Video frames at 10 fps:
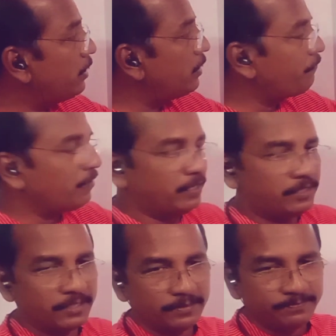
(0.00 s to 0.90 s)

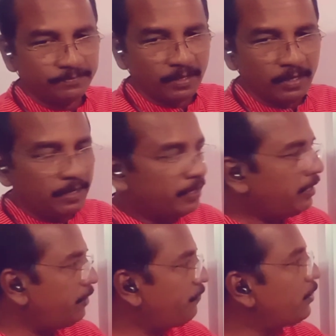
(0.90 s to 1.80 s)
indefinite.
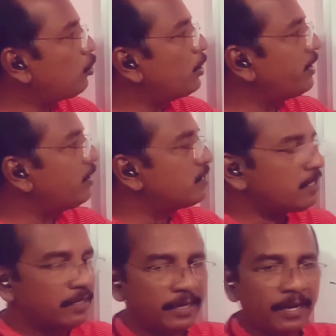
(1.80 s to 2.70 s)
Indefinite articles
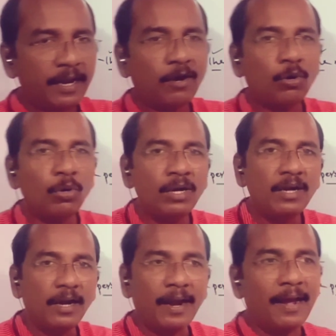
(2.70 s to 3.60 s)
are a or
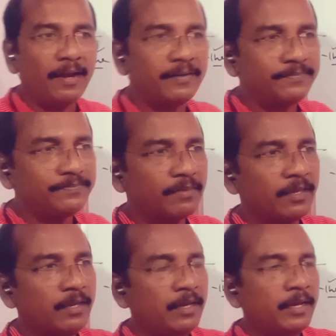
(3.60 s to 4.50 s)
an.
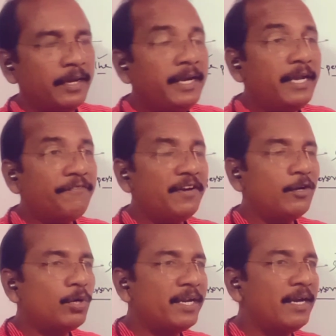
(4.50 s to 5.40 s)

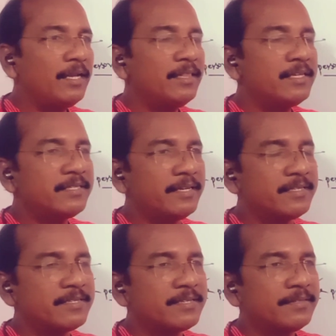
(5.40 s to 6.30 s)
Indefinite article in the
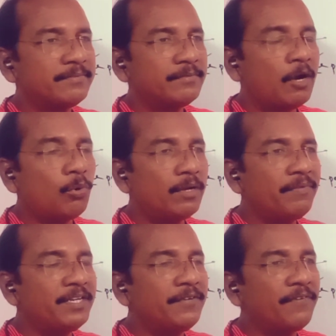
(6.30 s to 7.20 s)
sense, how can
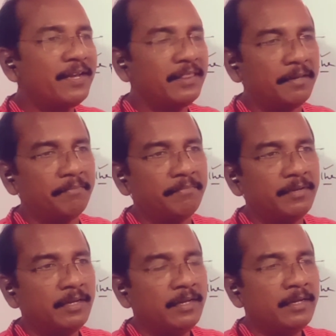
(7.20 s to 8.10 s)
we define them?
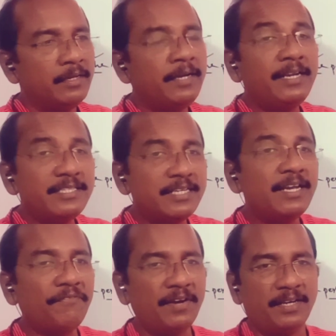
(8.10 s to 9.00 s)
It is
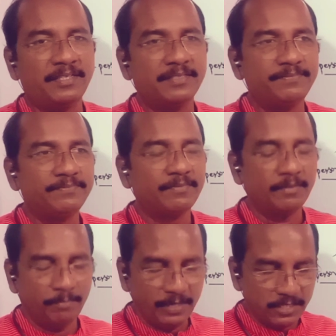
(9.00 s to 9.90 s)
indefinite,
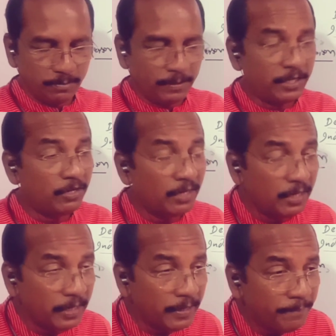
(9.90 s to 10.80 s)
means
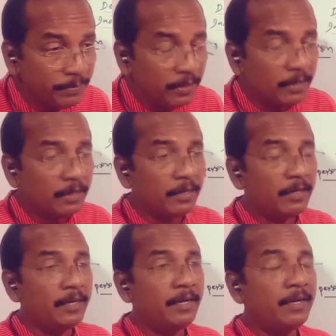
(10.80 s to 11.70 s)
particularly
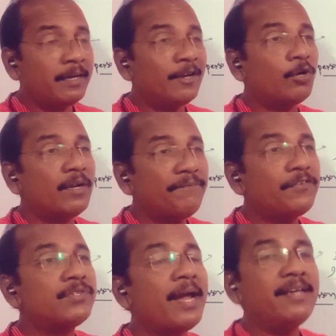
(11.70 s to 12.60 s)
it cannot
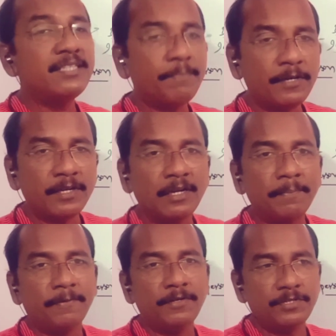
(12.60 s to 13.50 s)
emphasize a particular
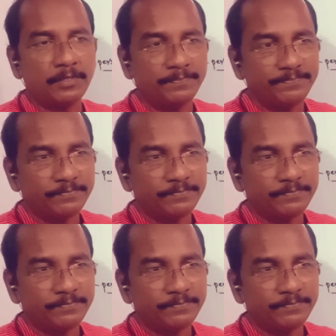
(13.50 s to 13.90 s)
person.